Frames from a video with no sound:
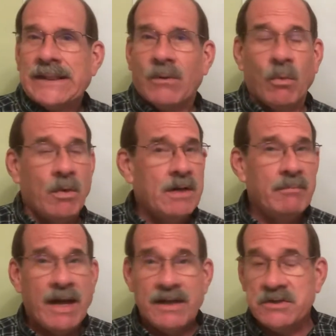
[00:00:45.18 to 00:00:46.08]
One
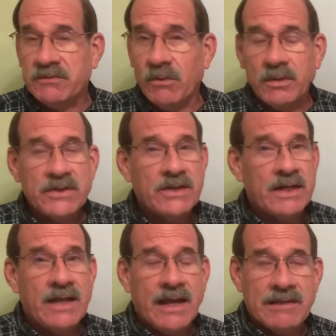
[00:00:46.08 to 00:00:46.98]
minus four is a
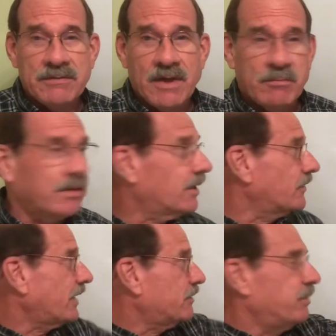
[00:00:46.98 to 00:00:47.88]
negative number because
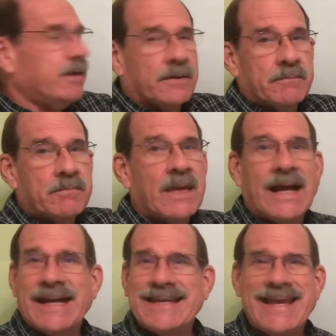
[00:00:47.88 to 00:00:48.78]
that's bigger.
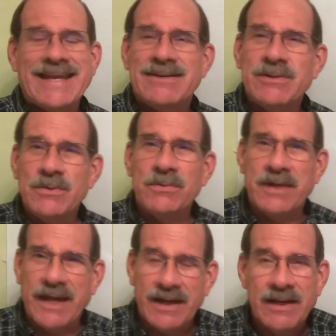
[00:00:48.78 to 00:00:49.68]
I can't do
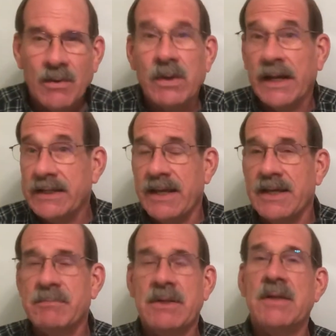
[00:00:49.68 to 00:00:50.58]
that. Well, I
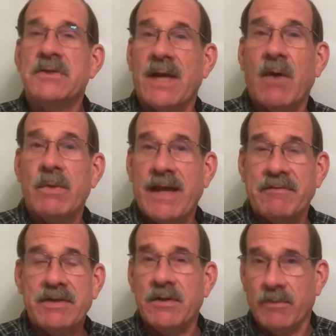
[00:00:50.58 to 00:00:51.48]
can, but here's how we have
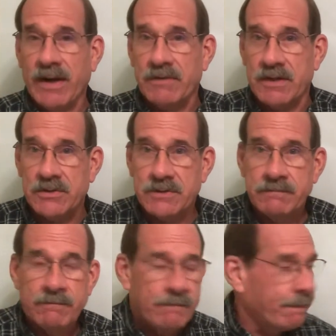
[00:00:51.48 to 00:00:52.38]
to get around this.
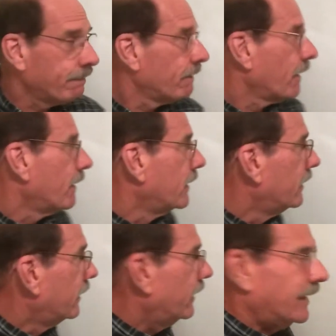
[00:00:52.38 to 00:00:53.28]

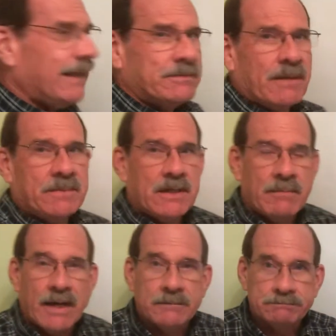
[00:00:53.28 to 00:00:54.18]
Now keep something in
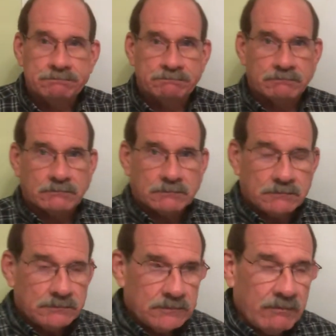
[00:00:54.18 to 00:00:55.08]
mind.
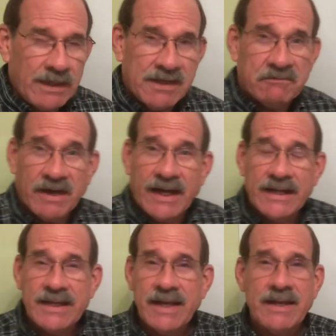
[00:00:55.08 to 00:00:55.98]
If I
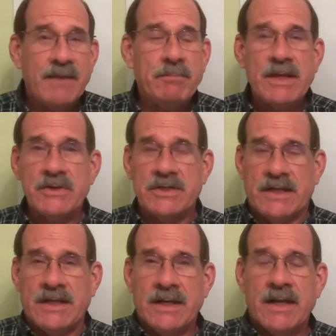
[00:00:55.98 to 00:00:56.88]
get a pizza
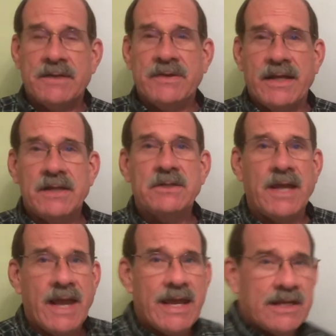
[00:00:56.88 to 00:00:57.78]
and cut that into
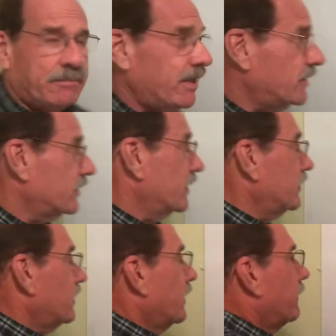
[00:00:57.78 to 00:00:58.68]
eight pieces,